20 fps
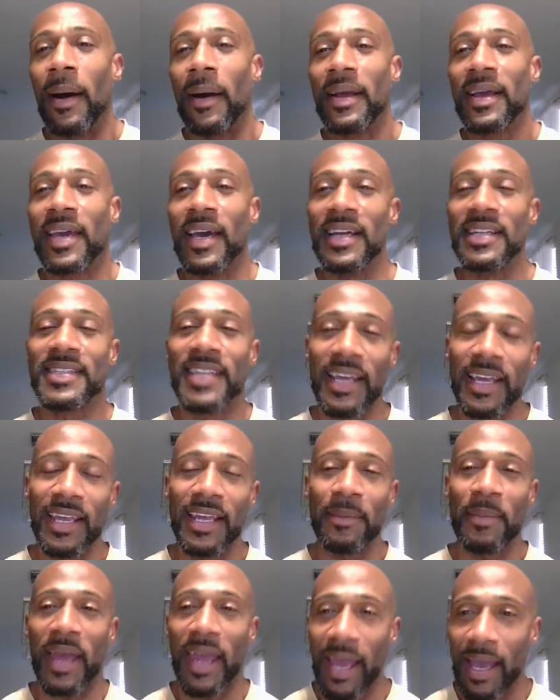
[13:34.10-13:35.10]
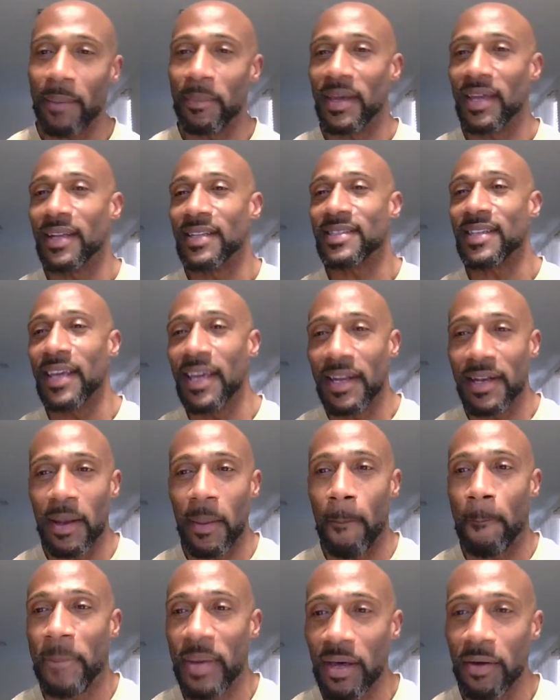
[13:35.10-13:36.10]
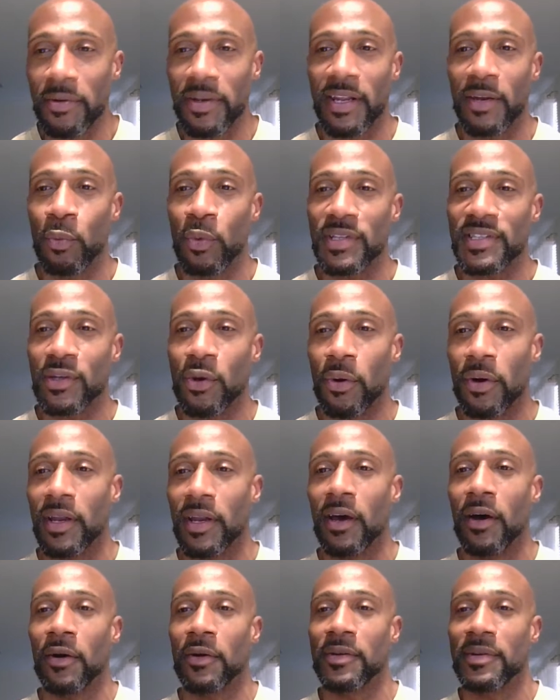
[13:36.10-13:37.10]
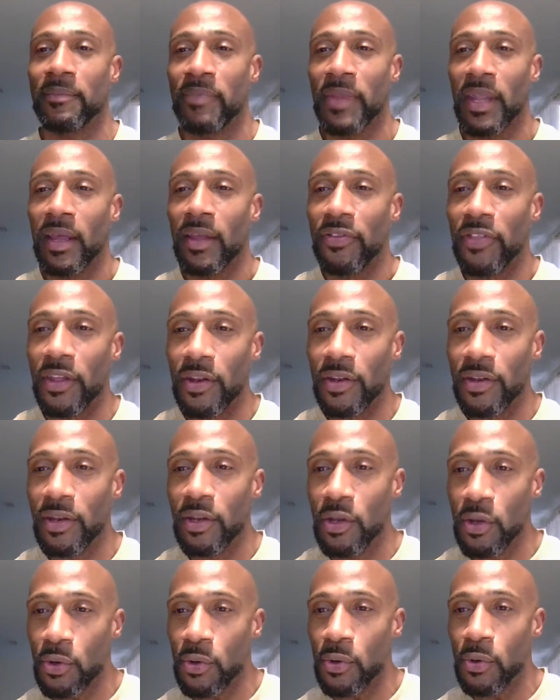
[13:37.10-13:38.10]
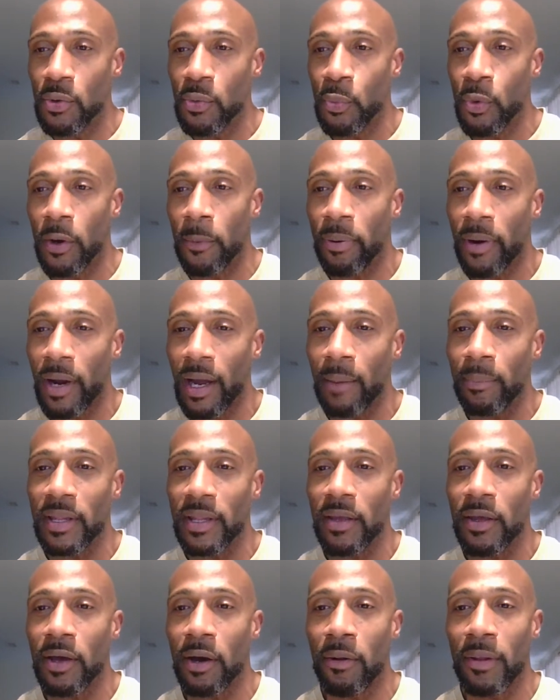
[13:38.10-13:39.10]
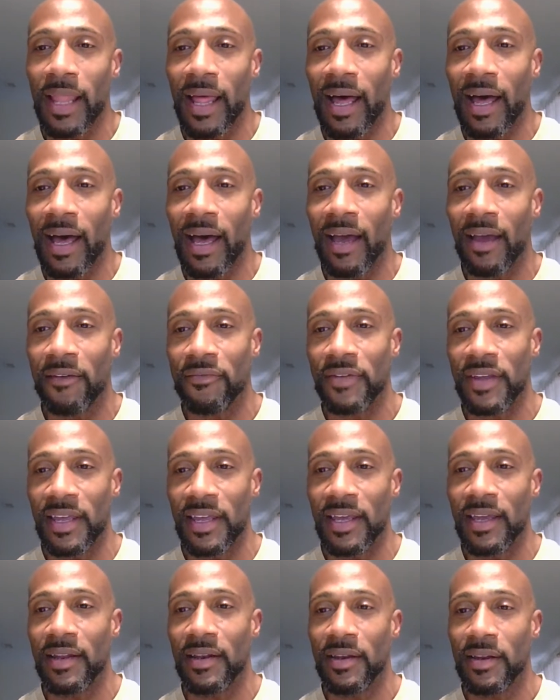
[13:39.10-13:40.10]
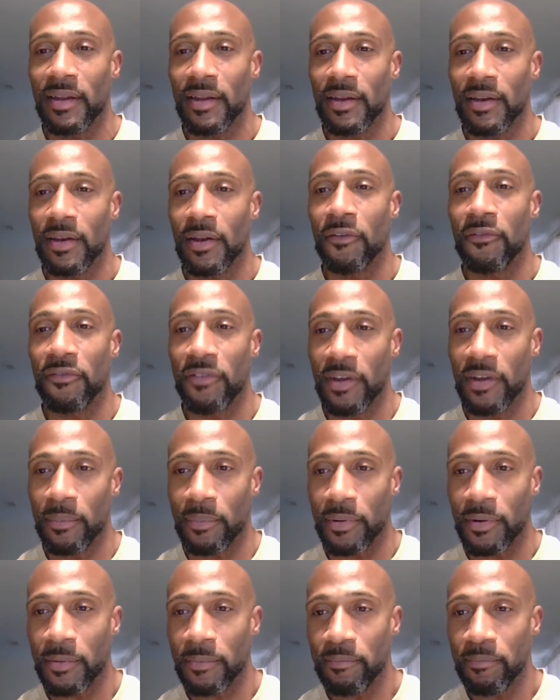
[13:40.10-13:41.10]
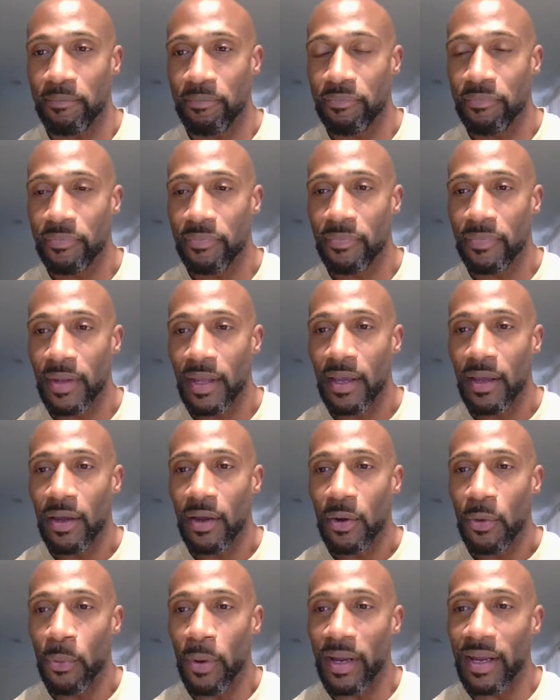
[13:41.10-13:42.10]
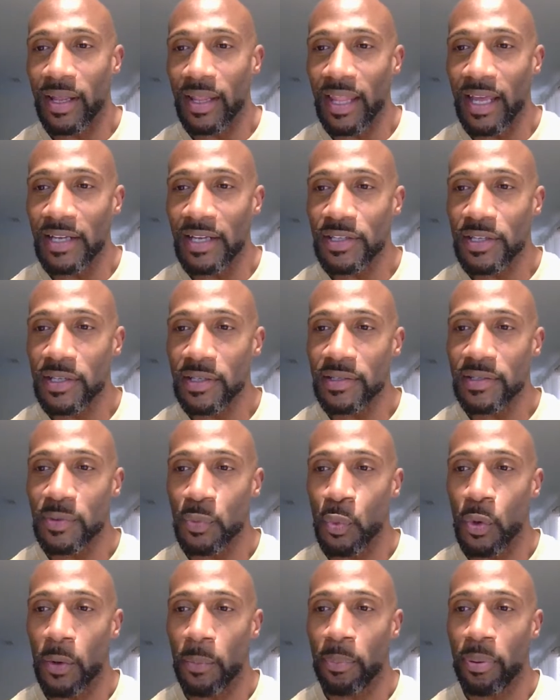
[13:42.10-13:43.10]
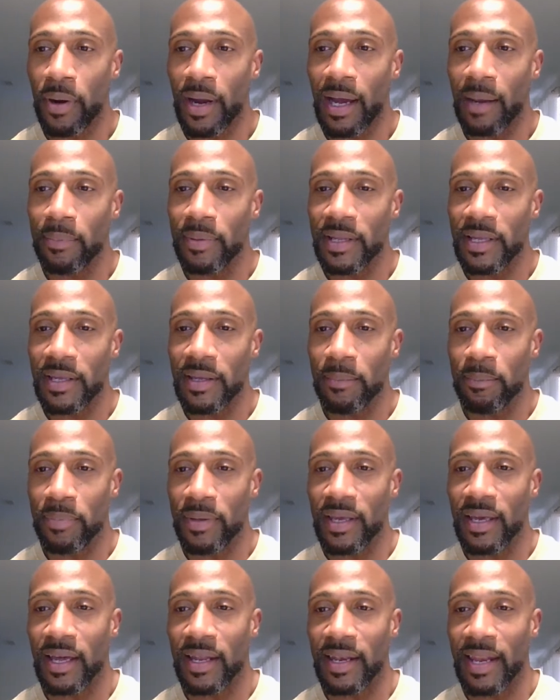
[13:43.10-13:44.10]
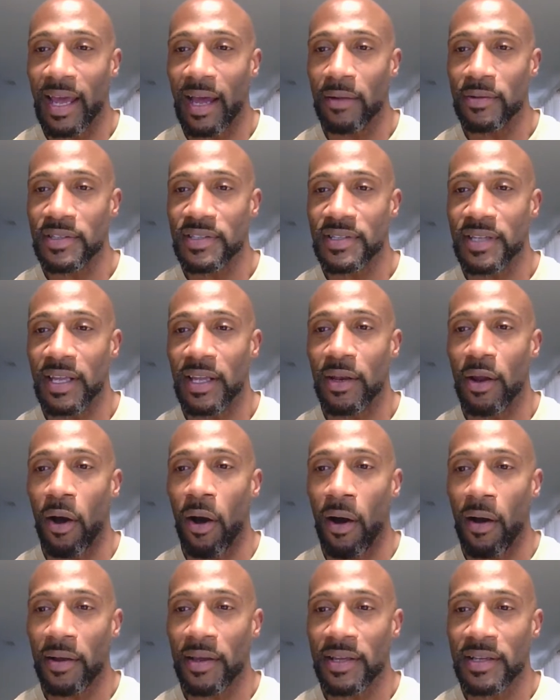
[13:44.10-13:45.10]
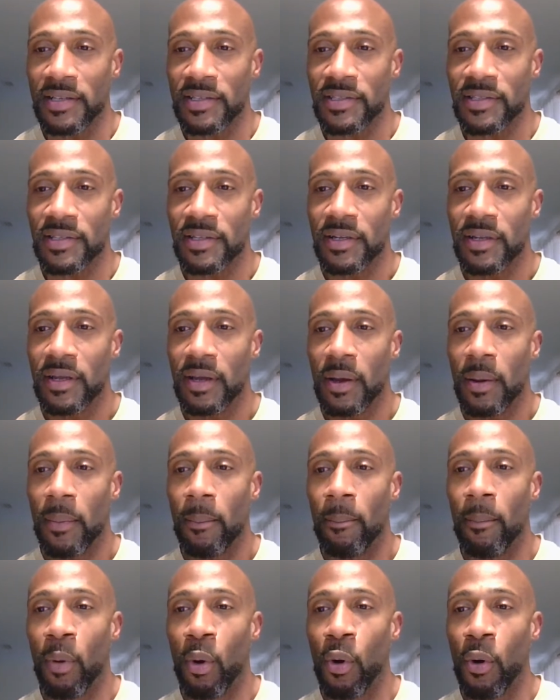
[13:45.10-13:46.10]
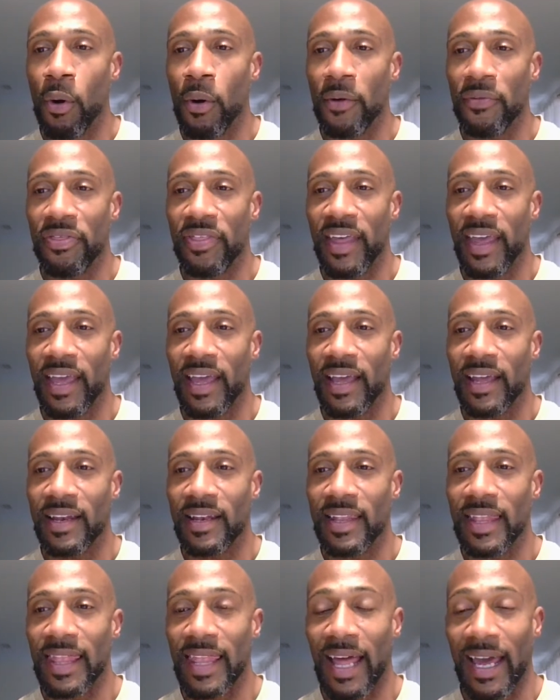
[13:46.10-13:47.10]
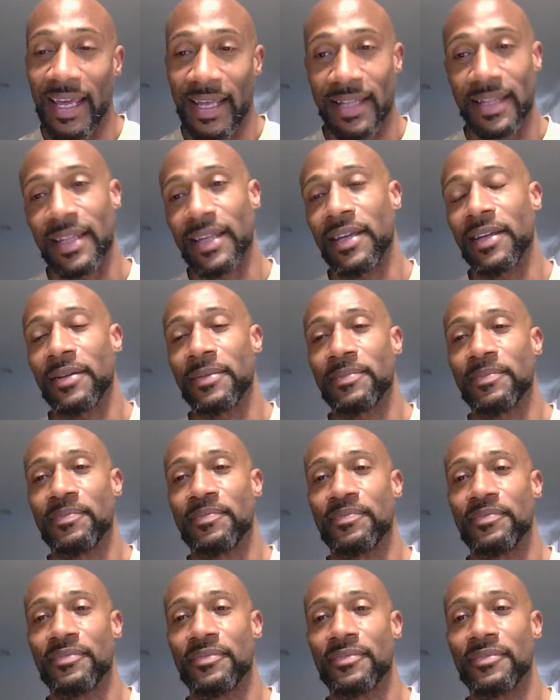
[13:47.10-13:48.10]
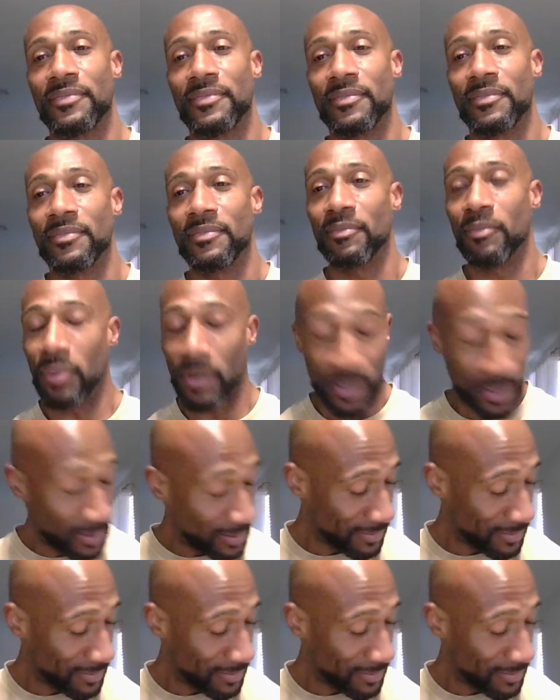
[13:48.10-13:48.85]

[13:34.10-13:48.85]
Kadeem Hammonds in the building. What's going on? The new will probably go live in November. Regulations will probably be announced in August, more than likely. Bruh,